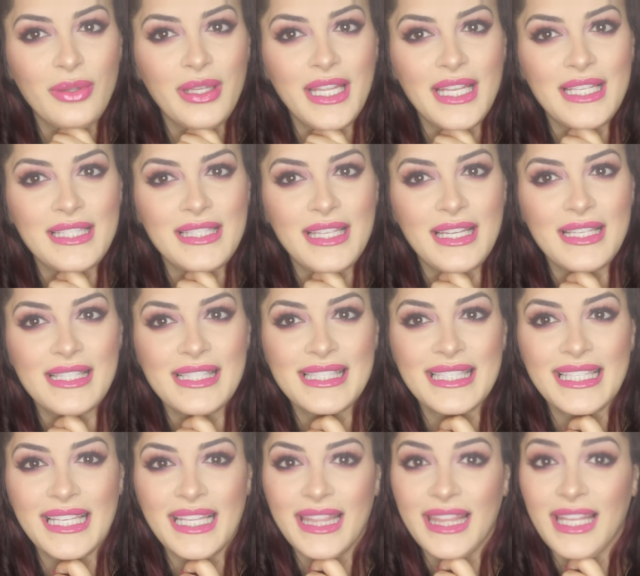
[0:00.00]
And also
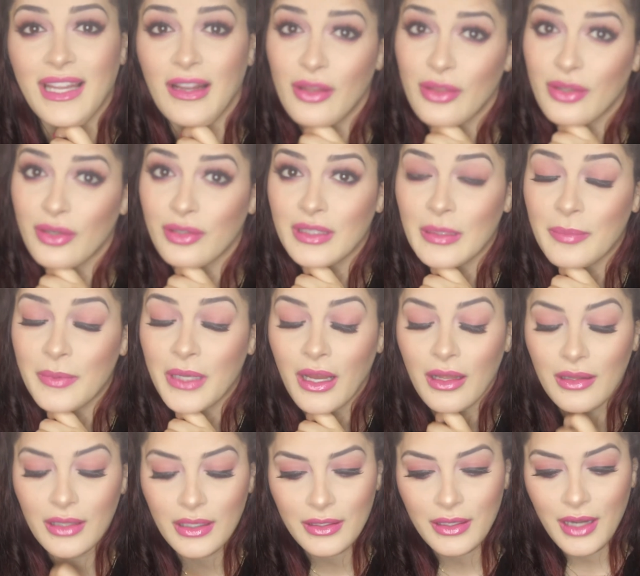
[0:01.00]
don't forget to
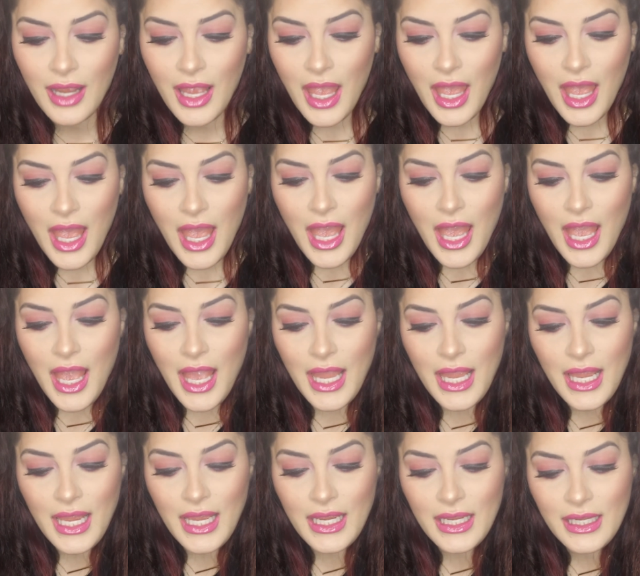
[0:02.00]
like and subscribe
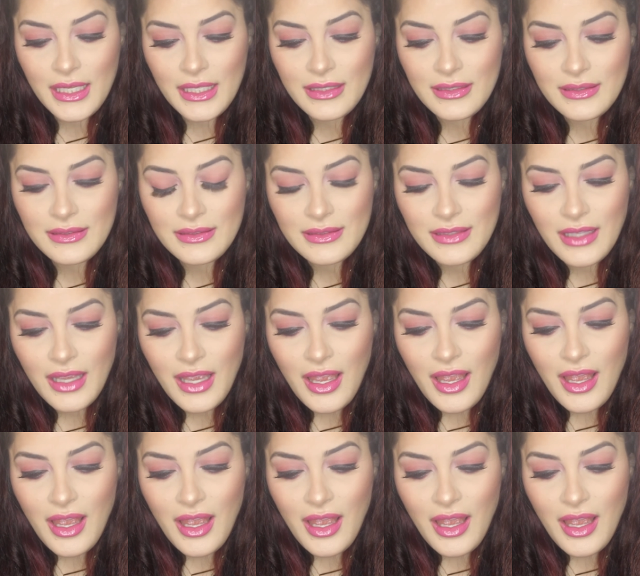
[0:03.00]
down below for more